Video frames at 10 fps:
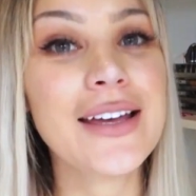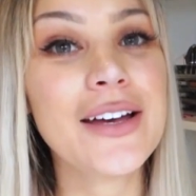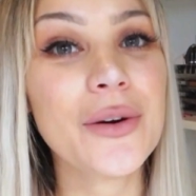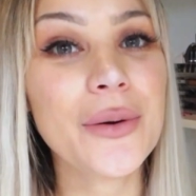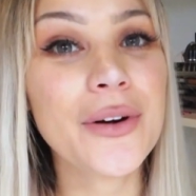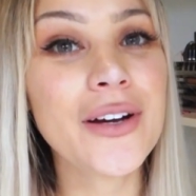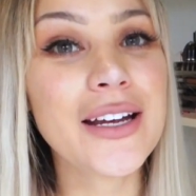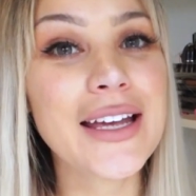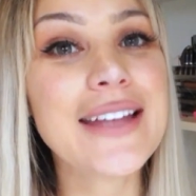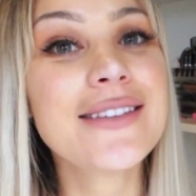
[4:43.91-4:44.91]
Or
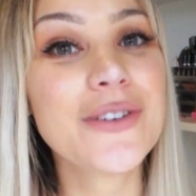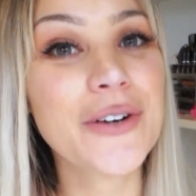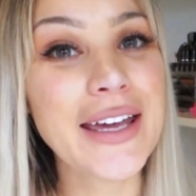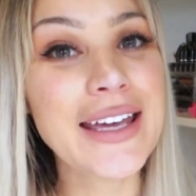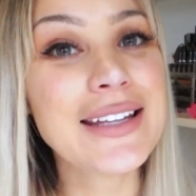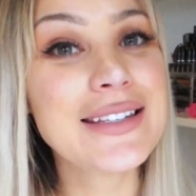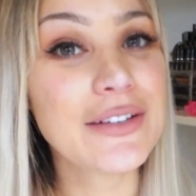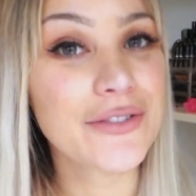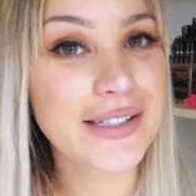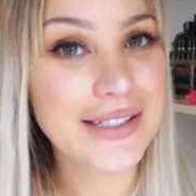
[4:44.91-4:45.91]
estoy
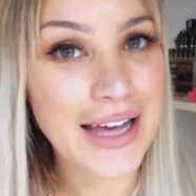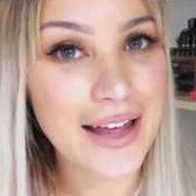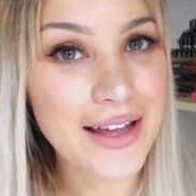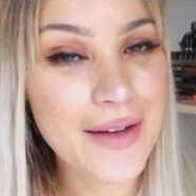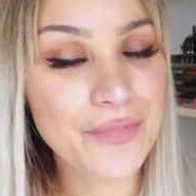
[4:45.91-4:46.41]
divorciada,